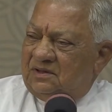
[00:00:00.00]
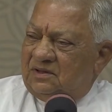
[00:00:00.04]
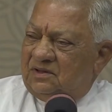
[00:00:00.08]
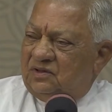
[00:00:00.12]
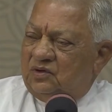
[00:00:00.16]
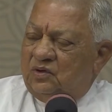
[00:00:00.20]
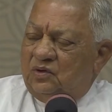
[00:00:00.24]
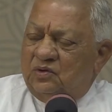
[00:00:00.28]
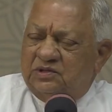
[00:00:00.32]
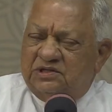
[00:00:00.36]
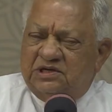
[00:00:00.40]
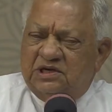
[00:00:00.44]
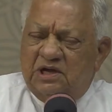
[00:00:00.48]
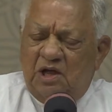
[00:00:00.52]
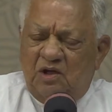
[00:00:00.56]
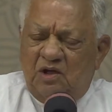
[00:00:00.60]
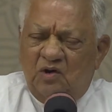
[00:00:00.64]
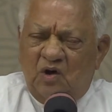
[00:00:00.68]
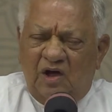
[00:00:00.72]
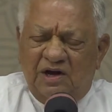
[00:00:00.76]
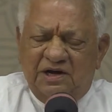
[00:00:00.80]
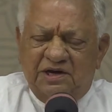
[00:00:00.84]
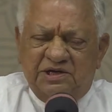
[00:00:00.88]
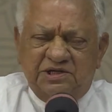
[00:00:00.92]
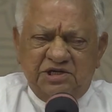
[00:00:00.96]
You
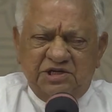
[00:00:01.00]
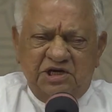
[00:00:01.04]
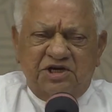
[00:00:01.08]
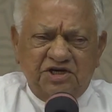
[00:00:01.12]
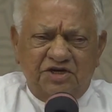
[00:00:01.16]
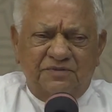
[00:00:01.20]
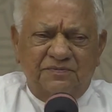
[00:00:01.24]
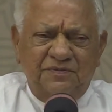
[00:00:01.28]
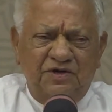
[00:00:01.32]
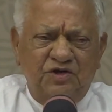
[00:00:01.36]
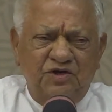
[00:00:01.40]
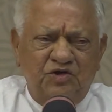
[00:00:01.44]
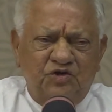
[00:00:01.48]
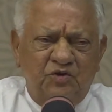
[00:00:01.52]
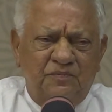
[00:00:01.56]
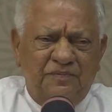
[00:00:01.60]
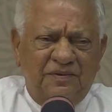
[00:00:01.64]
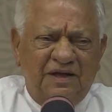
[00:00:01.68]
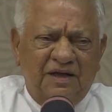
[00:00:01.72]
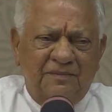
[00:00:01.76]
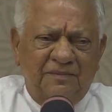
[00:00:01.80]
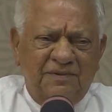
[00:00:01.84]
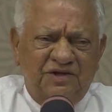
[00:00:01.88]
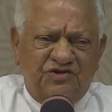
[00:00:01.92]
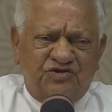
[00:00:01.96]
are determined to
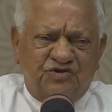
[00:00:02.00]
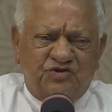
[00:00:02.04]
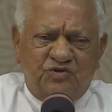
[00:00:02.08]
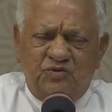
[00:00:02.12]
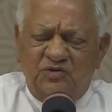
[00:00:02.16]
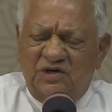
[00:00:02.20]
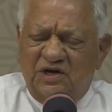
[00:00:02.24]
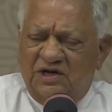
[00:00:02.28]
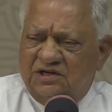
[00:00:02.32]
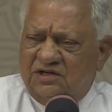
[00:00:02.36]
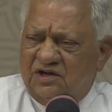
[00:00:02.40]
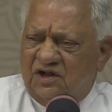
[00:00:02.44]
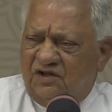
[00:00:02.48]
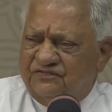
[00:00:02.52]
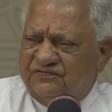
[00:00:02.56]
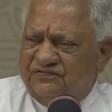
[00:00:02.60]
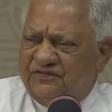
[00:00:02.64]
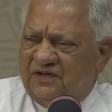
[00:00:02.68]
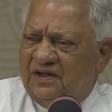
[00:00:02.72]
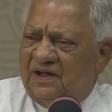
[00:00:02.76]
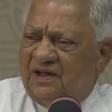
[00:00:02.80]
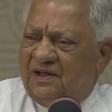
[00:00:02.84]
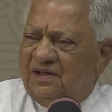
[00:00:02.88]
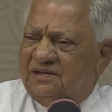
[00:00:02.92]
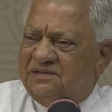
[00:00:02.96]
become a student
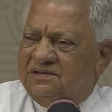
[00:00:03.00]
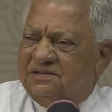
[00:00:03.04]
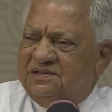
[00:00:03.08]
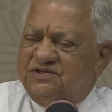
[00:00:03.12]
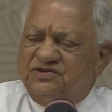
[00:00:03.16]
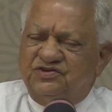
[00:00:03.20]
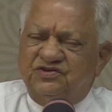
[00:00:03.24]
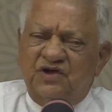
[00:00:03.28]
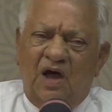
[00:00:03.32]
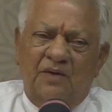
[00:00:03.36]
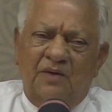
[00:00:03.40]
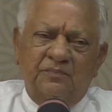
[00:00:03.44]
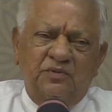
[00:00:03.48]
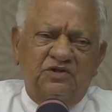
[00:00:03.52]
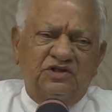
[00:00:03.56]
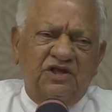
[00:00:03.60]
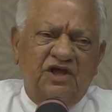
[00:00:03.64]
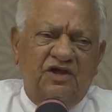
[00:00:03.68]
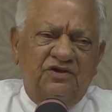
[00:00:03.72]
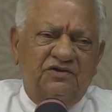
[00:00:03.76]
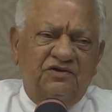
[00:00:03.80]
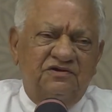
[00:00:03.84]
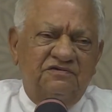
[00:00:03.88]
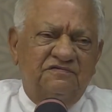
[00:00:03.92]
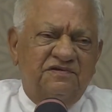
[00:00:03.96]
of this
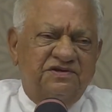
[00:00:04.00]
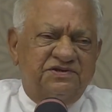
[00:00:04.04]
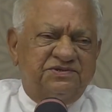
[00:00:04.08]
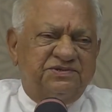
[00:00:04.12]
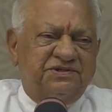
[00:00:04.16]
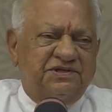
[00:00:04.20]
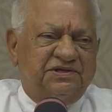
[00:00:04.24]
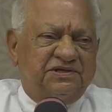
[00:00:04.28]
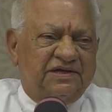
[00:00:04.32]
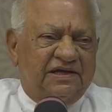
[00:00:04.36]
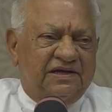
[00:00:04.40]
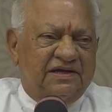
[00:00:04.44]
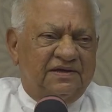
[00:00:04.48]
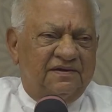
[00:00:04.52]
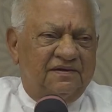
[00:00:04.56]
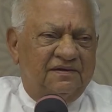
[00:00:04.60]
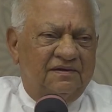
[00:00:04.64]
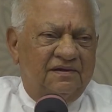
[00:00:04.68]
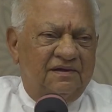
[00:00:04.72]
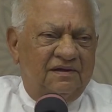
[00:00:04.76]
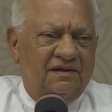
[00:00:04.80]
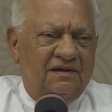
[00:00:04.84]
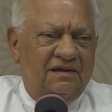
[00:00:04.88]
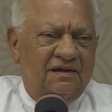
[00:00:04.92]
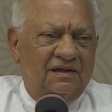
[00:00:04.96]
Amrita University.
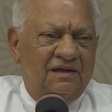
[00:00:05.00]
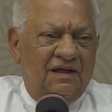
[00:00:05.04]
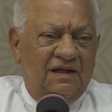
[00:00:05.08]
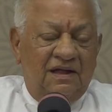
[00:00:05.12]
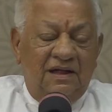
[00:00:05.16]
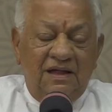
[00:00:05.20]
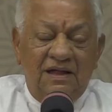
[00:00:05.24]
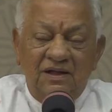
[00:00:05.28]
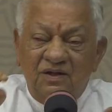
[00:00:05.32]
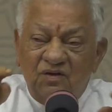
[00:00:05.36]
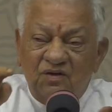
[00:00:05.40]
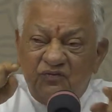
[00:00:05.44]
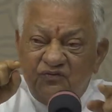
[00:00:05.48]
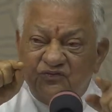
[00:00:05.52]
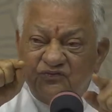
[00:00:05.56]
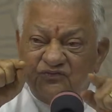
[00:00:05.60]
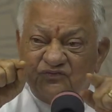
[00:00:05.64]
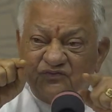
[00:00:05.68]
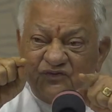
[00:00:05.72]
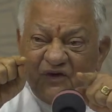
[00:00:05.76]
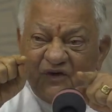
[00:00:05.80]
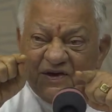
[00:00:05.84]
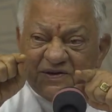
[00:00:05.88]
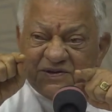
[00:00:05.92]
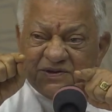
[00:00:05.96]

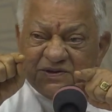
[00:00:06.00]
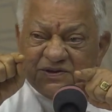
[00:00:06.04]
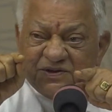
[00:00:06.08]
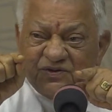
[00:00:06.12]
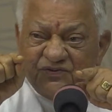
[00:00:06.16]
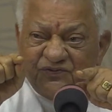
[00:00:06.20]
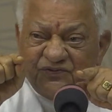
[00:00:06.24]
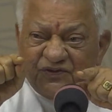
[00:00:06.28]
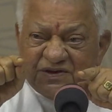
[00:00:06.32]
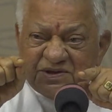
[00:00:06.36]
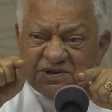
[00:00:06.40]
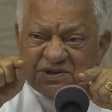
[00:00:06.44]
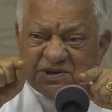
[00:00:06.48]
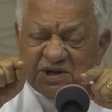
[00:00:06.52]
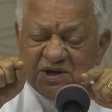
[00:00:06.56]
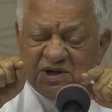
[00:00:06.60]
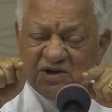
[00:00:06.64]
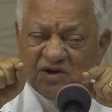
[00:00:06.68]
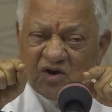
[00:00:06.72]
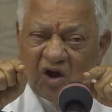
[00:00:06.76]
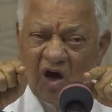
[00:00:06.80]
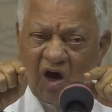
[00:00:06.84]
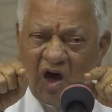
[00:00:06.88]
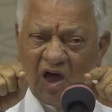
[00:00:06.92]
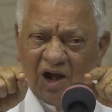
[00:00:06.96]
First
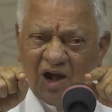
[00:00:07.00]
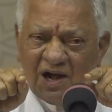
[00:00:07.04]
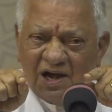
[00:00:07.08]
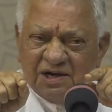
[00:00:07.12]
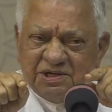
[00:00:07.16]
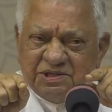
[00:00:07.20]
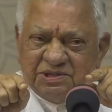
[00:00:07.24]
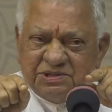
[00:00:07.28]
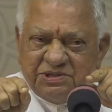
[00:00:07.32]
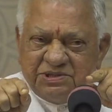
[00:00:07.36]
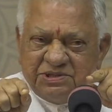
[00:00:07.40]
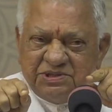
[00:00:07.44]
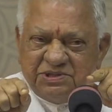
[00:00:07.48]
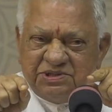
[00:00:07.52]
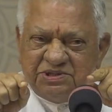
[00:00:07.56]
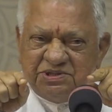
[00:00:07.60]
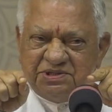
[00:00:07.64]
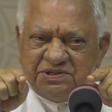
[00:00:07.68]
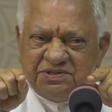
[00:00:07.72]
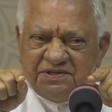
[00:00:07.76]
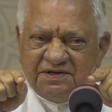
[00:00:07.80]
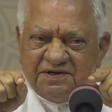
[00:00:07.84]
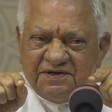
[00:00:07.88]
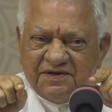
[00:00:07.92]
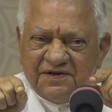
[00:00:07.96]

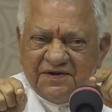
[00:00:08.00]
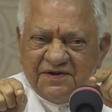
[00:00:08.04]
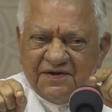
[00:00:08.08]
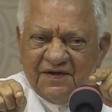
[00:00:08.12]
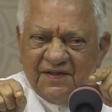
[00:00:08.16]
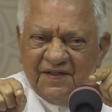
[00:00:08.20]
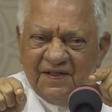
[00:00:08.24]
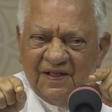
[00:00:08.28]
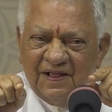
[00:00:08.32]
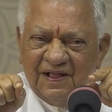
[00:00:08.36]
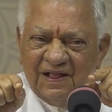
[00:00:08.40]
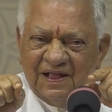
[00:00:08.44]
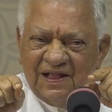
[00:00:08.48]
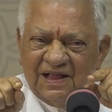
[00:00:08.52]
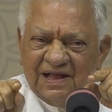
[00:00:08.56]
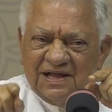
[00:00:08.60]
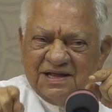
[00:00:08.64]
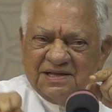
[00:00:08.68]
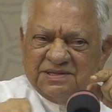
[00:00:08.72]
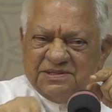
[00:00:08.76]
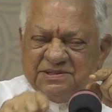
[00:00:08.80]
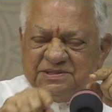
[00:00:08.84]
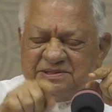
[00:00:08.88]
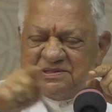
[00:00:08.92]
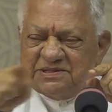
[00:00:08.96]
knowledge.
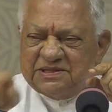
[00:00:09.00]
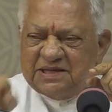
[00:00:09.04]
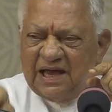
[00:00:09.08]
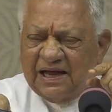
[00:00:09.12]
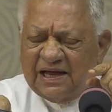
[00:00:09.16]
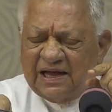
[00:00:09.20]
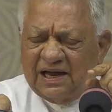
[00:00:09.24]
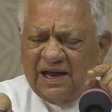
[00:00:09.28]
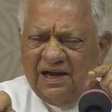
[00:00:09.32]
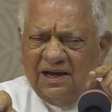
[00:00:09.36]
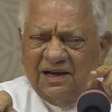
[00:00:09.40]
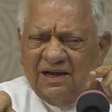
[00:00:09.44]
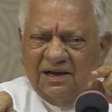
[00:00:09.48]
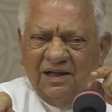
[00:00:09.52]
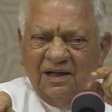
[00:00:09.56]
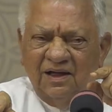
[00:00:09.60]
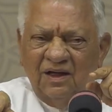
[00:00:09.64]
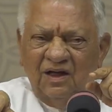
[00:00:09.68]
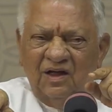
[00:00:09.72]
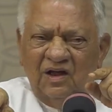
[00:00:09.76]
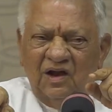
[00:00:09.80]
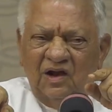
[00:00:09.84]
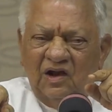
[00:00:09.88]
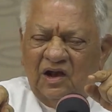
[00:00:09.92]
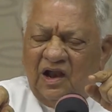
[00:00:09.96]
Second,
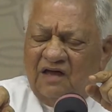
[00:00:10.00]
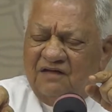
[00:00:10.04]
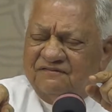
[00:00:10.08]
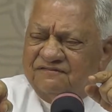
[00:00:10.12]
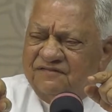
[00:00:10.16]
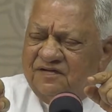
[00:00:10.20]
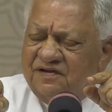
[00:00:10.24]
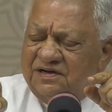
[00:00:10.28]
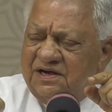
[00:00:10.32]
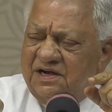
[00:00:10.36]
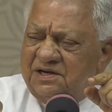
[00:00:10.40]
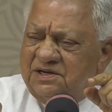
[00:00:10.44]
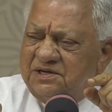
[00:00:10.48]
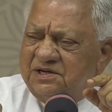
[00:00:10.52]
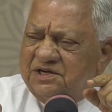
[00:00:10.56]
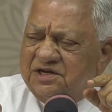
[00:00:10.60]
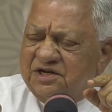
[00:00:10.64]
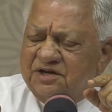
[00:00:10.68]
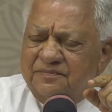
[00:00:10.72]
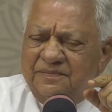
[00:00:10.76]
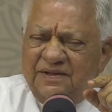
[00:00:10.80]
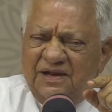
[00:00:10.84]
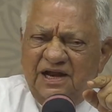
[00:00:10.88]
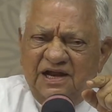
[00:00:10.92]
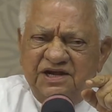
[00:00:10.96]
love and
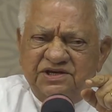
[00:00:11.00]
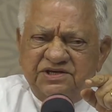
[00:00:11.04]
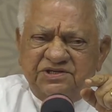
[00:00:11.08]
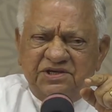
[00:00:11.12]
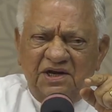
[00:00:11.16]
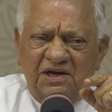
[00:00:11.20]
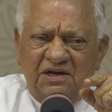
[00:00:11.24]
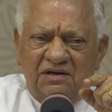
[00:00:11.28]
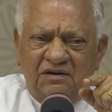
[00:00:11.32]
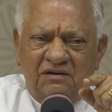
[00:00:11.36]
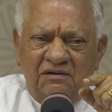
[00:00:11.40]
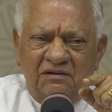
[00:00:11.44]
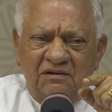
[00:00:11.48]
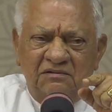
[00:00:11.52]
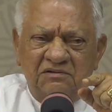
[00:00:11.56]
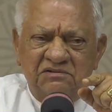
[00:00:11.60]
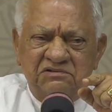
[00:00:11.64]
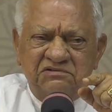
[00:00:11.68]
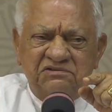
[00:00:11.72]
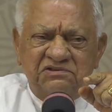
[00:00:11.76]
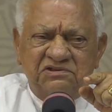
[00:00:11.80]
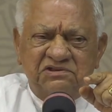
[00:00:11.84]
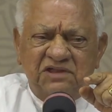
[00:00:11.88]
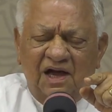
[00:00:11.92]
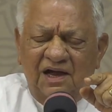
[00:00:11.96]
determination.
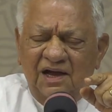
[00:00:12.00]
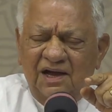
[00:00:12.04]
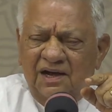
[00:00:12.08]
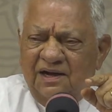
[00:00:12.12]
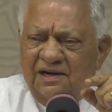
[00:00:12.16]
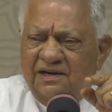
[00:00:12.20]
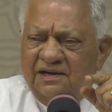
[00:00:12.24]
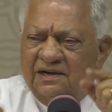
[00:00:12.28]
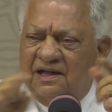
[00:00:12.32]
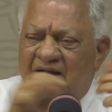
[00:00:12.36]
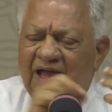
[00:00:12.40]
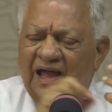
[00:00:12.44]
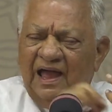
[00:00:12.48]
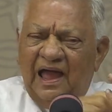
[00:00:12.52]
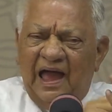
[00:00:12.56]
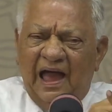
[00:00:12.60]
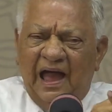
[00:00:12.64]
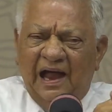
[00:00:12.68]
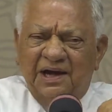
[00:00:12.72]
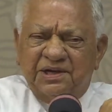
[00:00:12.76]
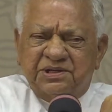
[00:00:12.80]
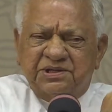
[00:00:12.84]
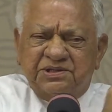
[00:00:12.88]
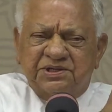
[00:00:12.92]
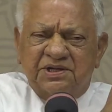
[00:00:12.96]
Third,
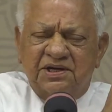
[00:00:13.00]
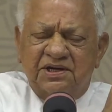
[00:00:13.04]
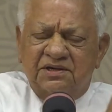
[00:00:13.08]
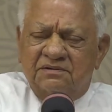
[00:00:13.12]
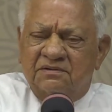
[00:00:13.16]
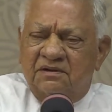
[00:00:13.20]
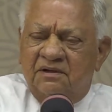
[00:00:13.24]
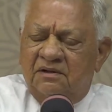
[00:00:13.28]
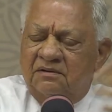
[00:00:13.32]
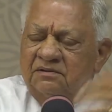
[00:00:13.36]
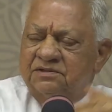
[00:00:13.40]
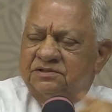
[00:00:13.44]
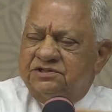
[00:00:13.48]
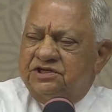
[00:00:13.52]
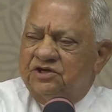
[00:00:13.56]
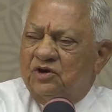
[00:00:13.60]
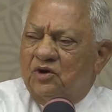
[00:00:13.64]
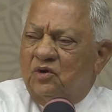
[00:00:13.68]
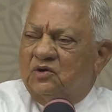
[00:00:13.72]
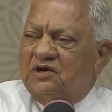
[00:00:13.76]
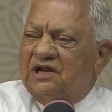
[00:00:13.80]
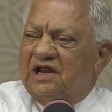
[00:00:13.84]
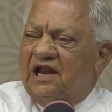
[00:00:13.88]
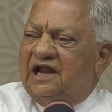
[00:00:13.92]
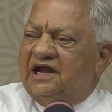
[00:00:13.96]
action. She
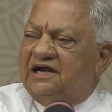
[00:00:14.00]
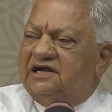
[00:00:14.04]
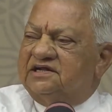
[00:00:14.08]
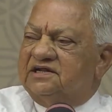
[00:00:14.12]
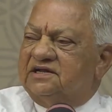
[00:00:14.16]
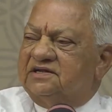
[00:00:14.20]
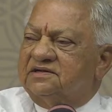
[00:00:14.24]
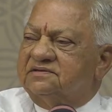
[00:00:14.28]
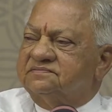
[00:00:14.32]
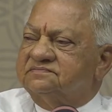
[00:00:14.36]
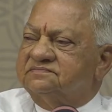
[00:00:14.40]
wrote a letter.